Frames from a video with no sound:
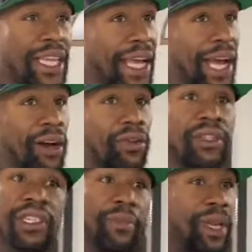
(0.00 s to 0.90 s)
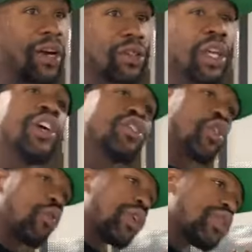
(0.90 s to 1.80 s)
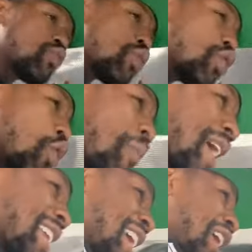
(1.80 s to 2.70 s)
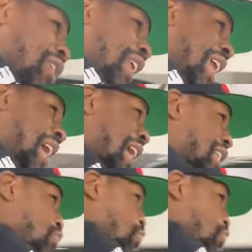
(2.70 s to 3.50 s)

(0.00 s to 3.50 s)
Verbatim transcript: take out something else. So let's go back down the line. me.